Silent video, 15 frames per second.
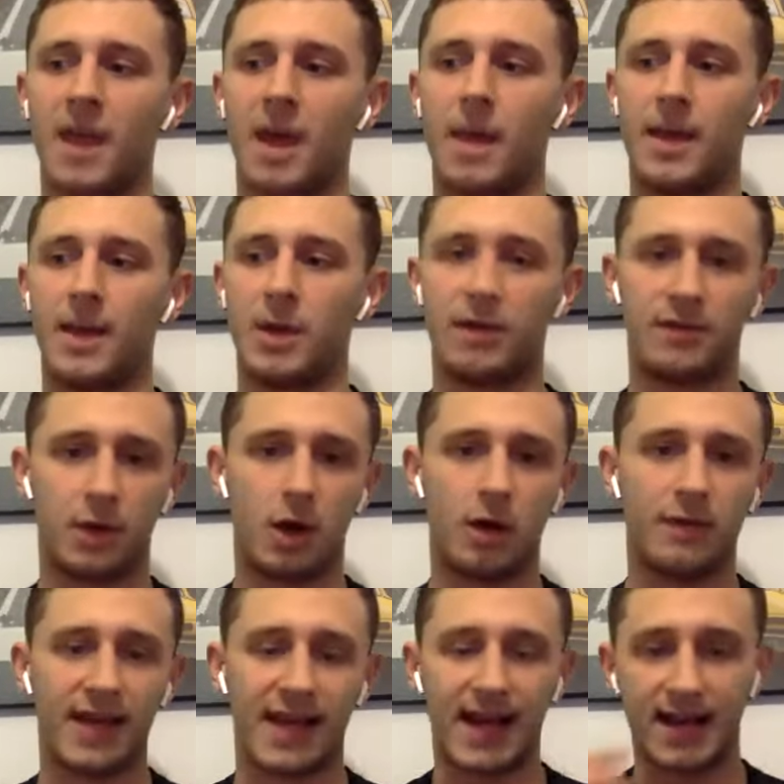And then you have a lot
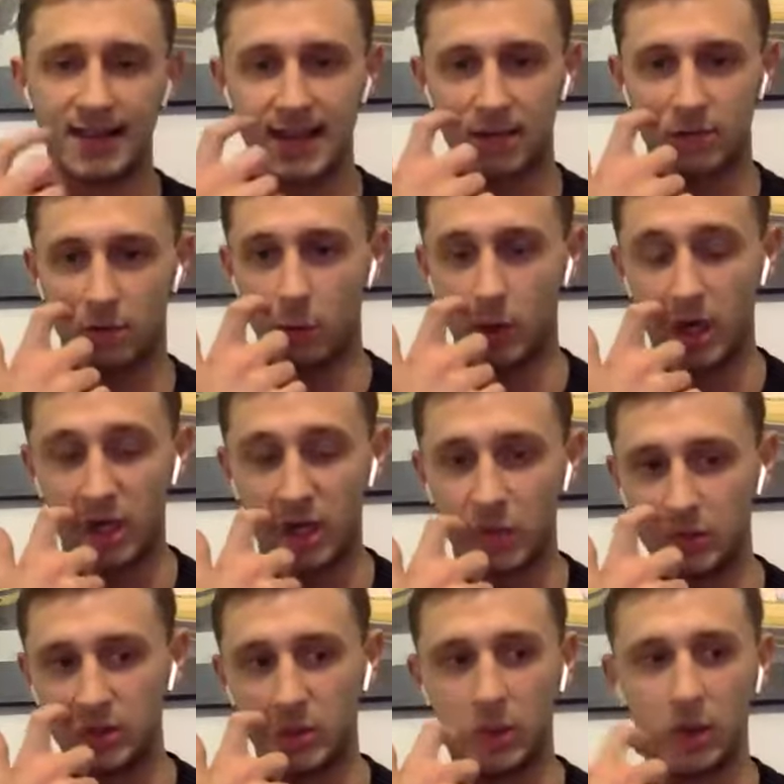of like accessory work. So
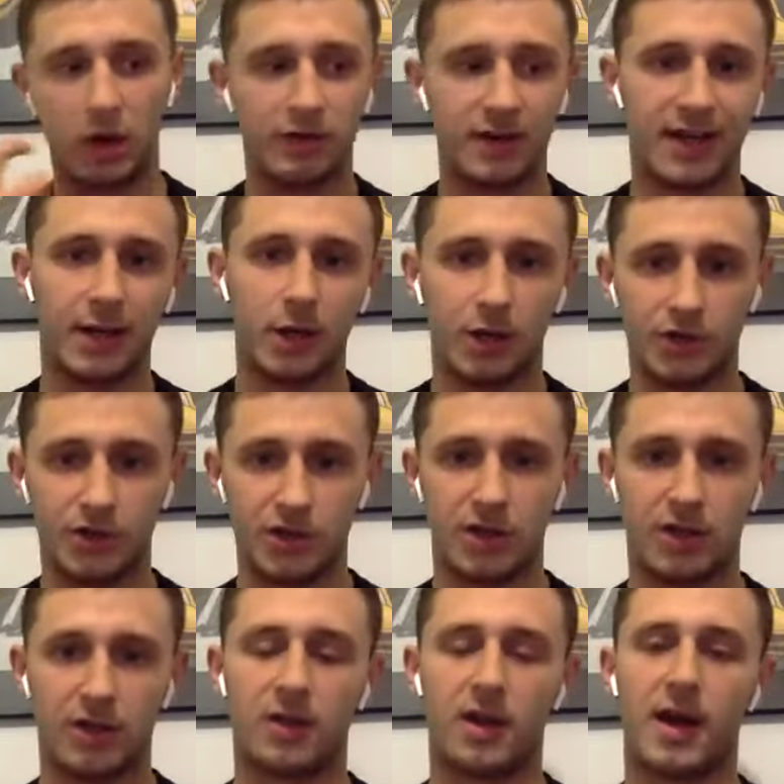we'll do a lot of like lunges.